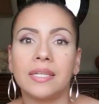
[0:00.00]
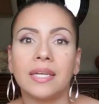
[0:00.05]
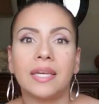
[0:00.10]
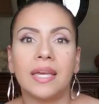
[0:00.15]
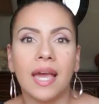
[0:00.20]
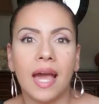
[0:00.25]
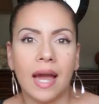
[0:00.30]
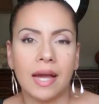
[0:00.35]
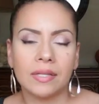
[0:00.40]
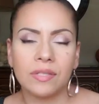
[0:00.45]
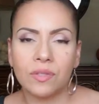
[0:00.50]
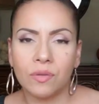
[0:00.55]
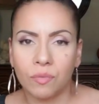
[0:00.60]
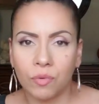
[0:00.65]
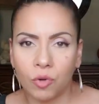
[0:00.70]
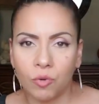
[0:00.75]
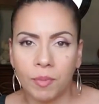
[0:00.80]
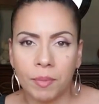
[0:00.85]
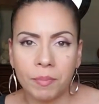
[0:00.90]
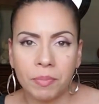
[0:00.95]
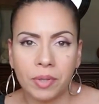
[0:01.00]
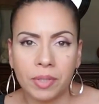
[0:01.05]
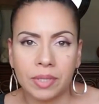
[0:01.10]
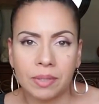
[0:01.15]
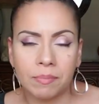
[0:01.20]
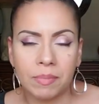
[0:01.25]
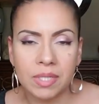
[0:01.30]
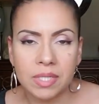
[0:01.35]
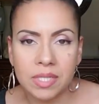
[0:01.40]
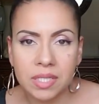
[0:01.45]
to gas the room and put
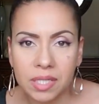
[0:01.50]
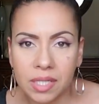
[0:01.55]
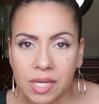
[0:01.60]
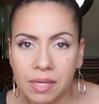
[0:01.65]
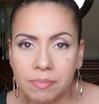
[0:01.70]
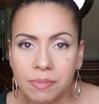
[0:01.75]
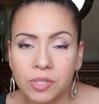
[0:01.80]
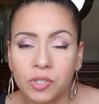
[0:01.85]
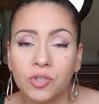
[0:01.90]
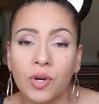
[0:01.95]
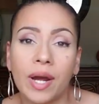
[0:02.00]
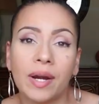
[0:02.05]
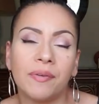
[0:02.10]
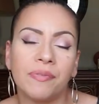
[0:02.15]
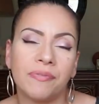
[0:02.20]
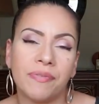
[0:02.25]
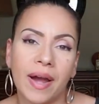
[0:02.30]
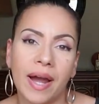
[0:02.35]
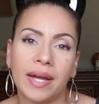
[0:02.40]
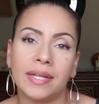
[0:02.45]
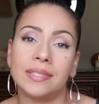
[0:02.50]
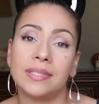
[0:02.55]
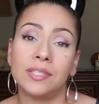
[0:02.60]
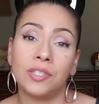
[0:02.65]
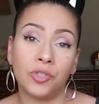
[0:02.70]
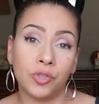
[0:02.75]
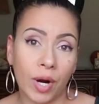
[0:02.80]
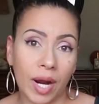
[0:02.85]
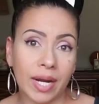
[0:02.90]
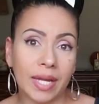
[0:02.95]
them to sleep to try
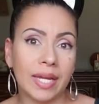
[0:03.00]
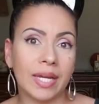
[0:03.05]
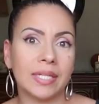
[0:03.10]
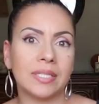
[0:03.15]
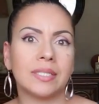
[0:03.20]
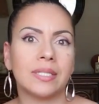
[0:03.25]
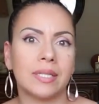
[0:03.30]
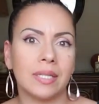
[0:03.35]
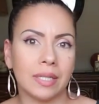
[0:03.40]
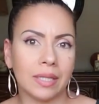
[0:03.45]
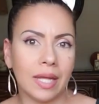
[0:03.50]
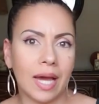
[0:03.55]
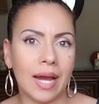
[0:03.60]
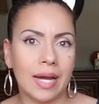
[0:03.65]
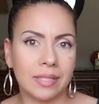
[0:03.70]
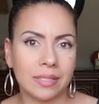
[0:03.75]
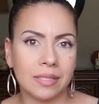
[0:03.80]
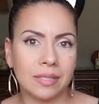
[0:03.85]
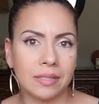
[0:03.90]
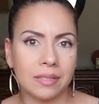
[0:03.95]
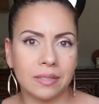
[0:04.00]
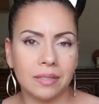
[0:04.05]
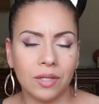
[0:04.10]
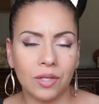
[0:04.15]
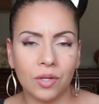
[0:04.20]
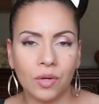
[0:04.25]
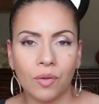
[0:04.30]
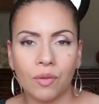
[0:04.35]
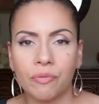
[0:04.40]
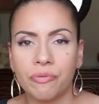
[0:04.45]
to get to the last,
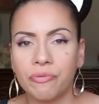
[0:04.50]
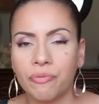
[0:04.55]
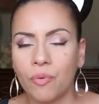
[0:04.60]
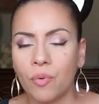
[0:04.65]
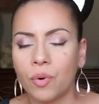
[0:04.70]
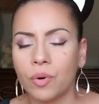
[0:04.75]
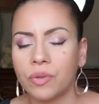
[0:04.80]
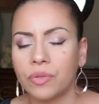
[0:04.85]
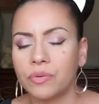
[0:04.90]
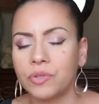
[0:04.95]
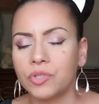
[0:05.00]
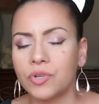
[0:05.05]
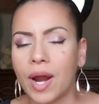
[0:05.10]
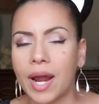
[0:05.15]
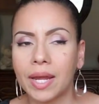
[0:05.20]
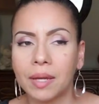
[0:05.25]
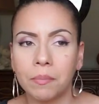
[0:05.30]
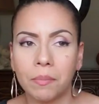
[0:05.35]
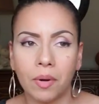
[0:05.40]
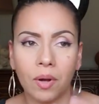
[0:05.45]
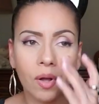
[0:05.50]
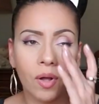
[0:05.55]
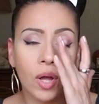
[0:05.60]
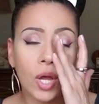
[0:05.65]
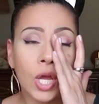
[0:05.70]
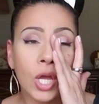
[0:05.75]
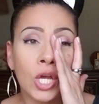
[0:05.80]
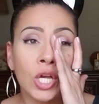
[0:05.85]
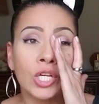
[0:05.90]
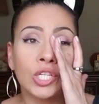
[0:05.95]
you know, the fourth Dragon Ball.
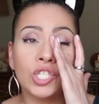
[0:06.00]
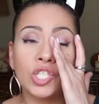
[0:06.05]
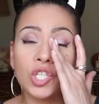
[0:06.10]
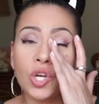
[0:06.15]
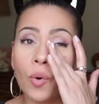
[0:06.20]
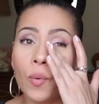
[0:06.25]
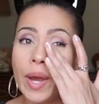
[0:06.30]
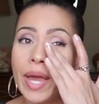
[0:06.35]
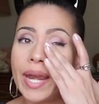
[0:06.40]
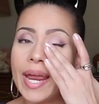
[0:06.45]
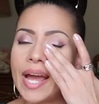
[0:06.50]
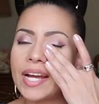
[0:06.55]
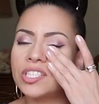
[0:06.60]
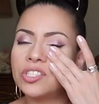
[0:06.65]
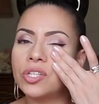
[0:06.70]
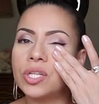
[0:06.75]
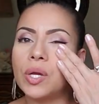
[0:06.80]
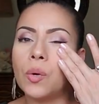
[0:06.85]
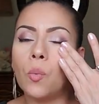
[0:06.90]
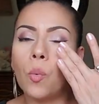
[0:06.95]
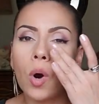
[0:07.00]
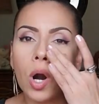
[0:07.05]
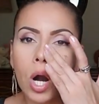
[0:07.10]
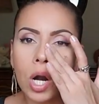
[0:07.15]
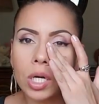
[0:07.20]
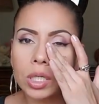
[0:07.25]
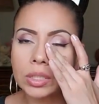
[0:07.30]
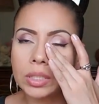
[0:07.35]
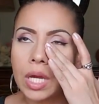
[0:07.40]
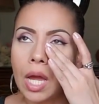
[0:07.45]
So it actually
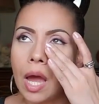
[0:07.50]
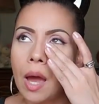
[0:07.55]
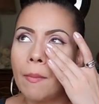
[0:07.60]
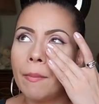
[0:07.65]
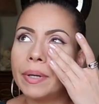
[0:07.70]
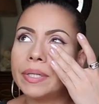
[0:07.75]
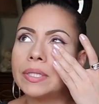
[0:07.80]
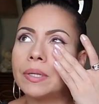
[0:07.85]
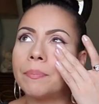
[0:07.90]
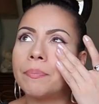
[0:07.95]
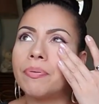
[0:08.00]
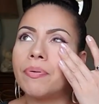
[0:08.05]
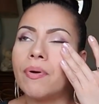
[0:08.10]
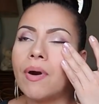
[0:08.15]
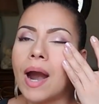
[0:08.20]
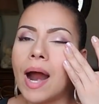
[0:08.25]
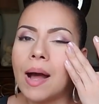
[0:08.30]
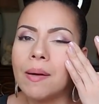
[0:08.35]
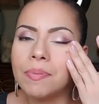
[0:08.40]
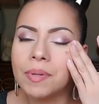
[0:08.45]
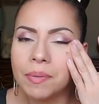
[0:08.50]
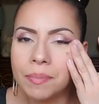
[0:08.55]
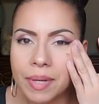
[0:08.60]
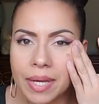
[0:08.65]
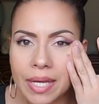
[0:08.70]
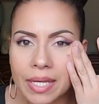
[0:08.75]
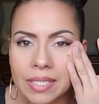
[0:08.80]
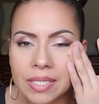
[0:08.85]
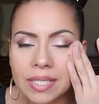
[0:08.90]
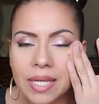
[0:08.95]
worked. But the problem
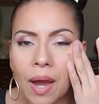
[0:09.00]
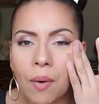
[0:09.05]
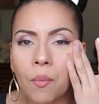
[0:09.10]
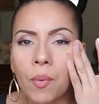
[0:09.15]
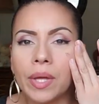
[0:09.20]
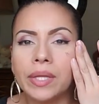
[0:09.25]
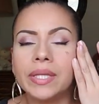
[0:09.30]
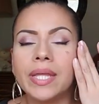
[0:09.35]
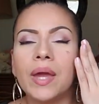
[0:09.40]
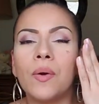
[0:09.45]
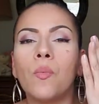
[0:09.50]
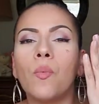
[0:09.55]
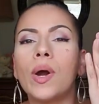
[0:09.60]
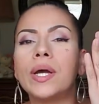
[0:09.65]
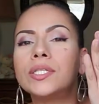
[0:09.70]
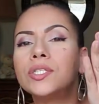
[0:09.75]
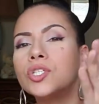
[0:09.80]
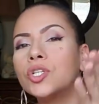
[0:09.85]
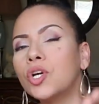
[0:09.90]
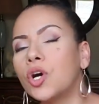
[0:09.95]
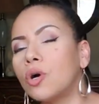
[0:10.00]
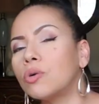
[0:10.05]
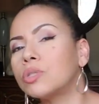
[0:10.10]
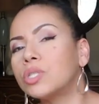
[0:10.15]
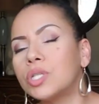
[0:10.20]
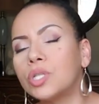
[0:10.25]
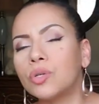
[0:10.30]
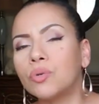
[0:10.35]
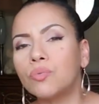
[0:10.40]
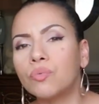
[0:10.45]
is that when they went to go
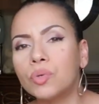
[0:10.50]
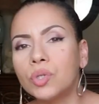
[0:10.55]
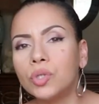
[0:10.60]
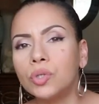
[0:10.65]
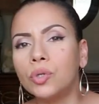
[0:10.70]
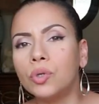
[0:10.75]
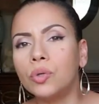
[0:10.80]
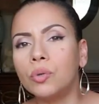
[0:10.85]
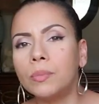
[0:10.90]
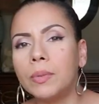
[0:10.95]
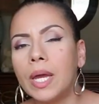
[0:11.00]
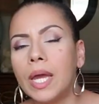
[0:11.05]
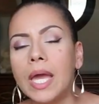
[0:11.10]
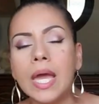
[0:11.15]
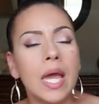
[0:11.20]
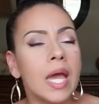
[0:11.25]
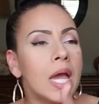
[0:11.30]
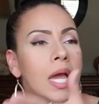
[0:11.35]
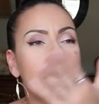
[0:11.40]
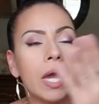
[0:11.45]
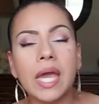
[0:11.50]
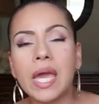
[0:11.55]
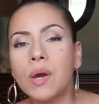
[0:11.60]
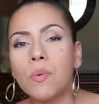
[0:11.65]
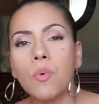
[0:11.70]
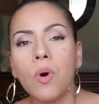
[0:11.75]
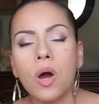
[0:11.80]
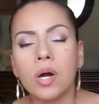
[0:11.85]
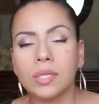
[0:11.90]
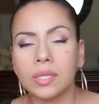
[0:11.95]
to the room, he
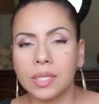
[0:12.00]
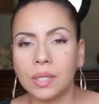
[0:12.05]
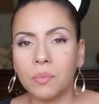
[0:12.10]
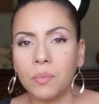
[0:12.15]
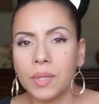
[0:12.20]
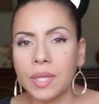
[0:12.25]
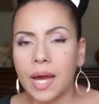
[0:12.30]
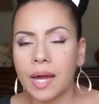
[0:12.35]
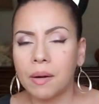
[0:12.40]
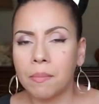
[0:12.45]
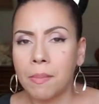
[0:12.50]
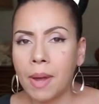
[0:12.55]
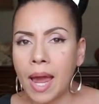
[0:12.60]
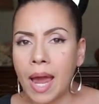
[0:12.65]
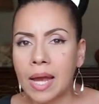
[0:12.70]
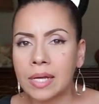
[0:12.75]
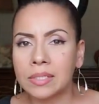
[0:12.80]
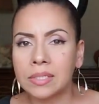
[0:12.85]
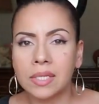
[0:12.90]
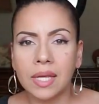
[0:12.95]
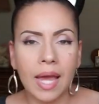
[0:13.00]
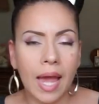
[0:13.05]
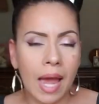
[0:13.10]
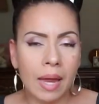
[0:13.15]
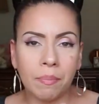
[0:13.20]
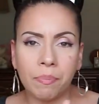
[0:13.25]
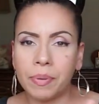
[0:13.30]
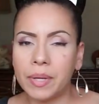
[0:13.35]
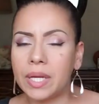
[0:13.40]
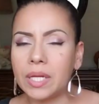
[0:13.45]
walked in without a mask,
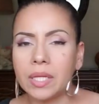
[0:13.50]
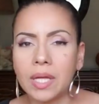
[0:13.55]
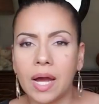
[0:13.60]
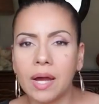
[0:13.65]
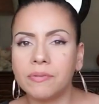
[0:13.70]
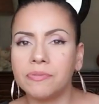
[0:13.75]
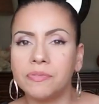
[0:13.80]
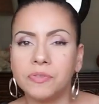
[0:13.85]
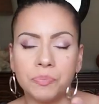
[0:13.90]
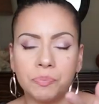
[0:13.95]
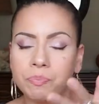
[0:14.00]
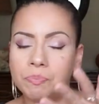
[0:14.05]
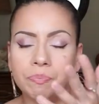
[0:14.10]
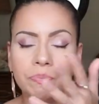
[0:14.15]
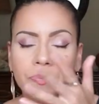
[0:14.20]
and Pilaf